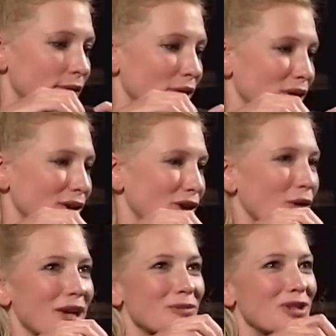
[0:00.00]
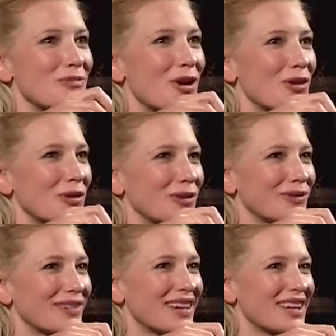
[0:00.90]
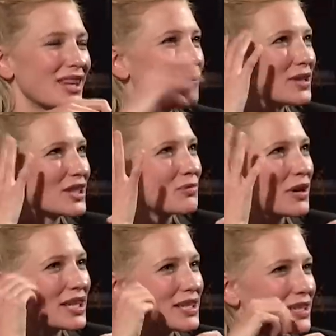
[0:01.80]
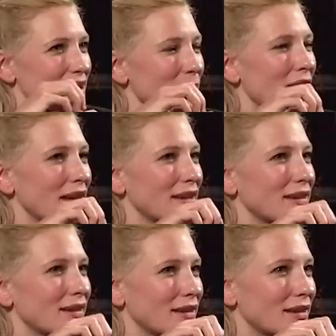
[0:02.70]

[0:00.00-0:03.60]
But, you know, ask me tomorrow, and they're the ones that spring to mind.